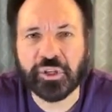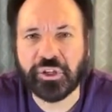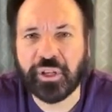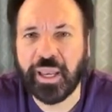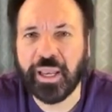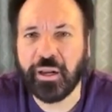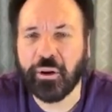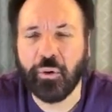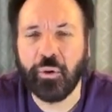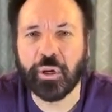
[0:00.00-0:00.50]

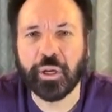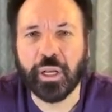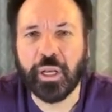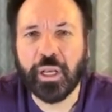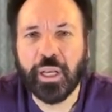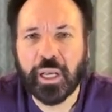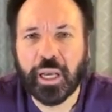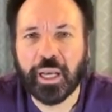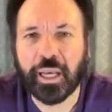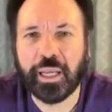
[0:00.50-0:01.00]
just saying,
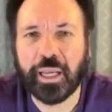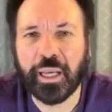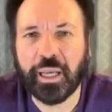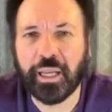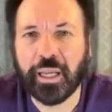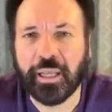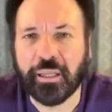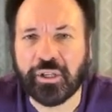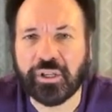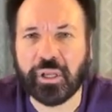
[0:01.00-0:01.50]
Lord,
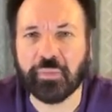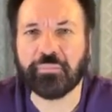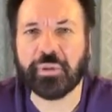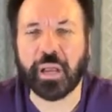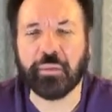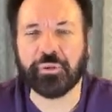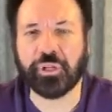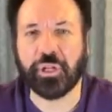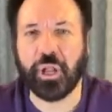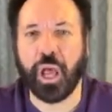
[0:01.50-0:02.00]
and, and
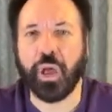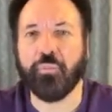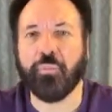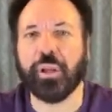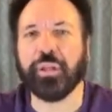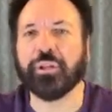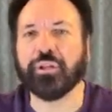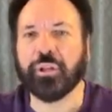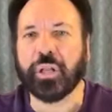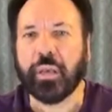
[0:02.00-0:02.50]
sometimes, you know, I
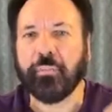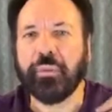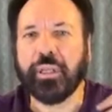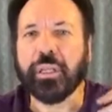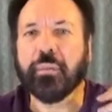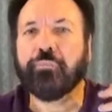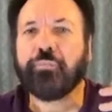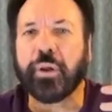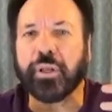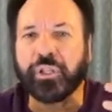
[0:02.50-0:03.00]
wait until
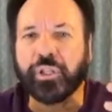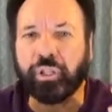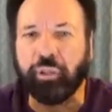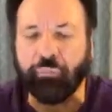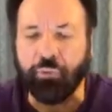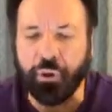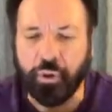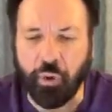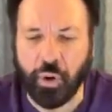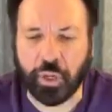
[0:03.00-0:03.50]
I'm in the
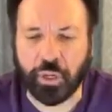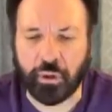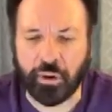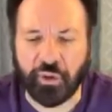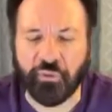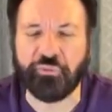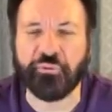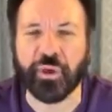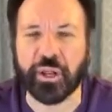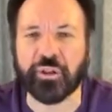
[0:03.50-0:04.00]
presence of the Lord
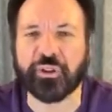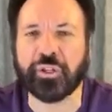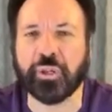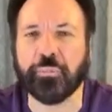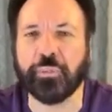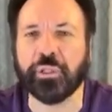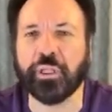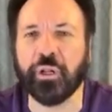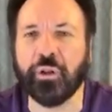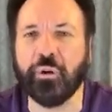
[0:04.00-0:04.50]
or I
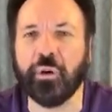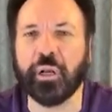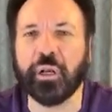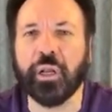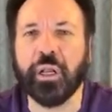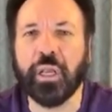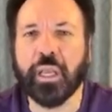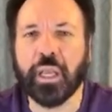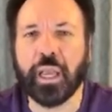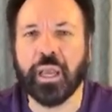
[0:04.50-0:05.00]
fellowship with the
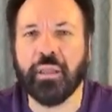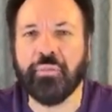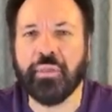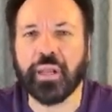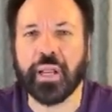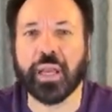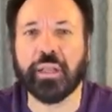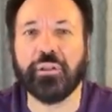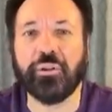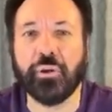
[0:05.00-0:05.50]
Lord,
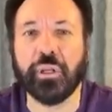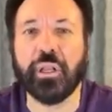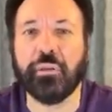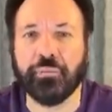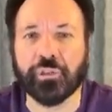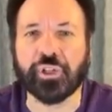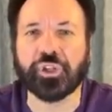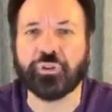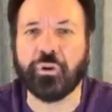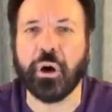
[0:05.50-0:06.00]
and then I do
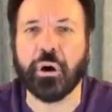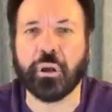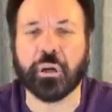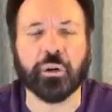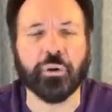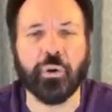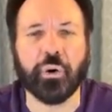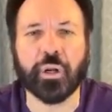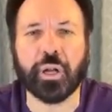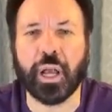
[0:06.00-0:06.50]
it even
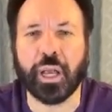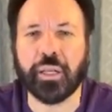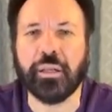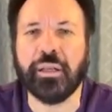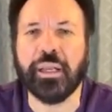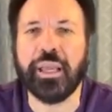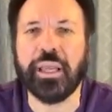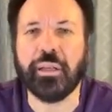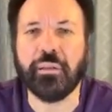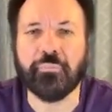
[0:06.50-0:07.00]
stronger. Lord,
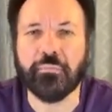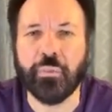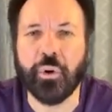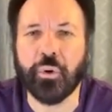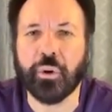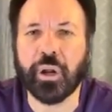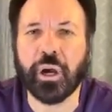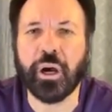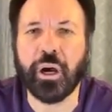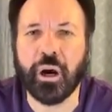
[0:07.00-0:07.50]
I need
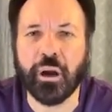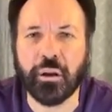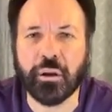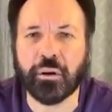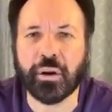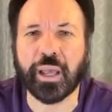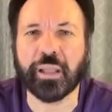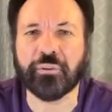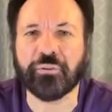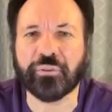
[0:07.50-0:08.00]
more
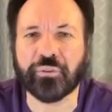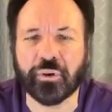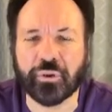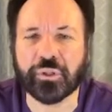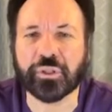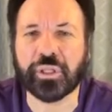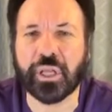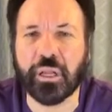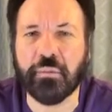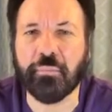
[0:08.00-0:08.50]
hunger and
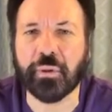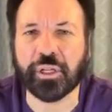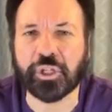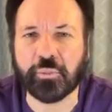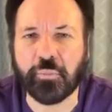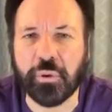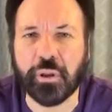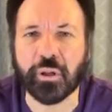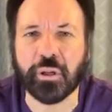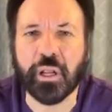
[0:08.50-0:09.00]
thirst in
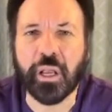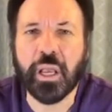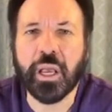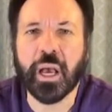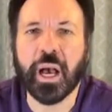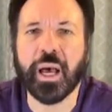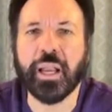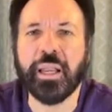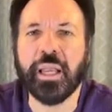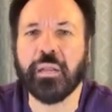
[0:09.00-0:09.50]
my spirit.
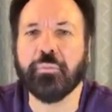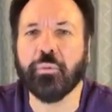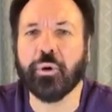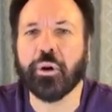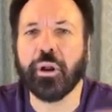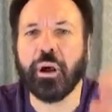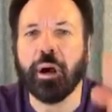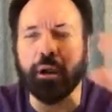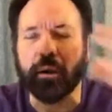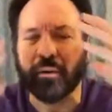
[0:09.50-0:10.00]
I need
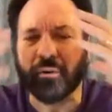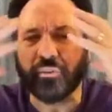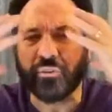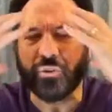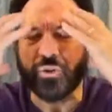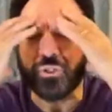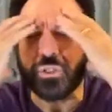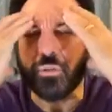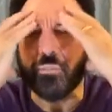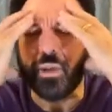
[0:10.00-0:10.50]
more hunger
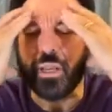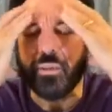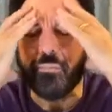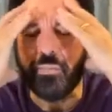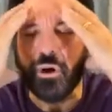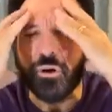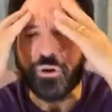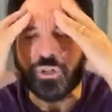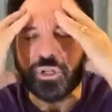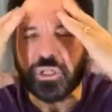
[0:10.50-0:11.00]
and thirst in my
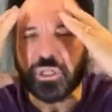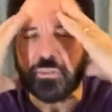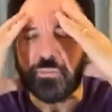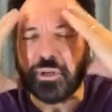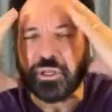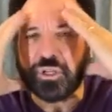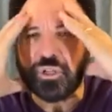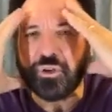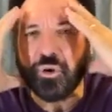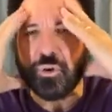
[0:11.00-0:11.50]
emotions,
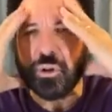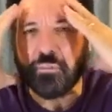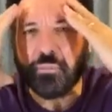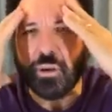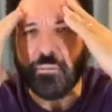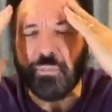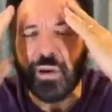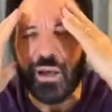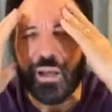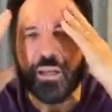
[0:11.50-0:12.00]
in my soul,
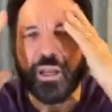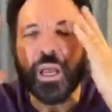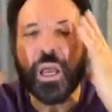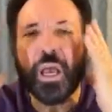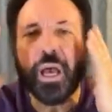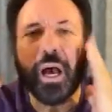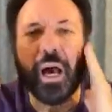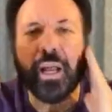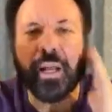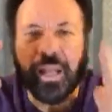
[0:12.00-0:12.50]
in my mind.
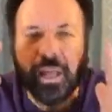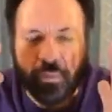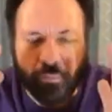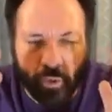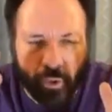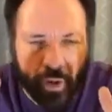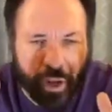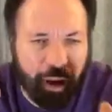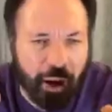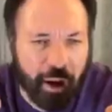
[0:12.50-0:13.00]
I need